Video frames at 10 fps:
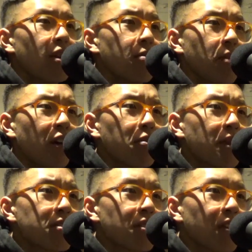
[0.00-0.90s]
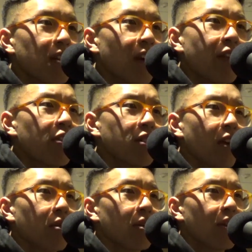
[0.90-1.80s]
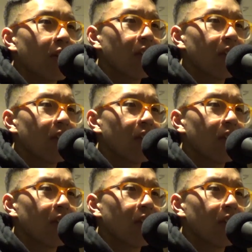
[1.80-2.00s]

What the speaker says: impediments, or I've never heard that word.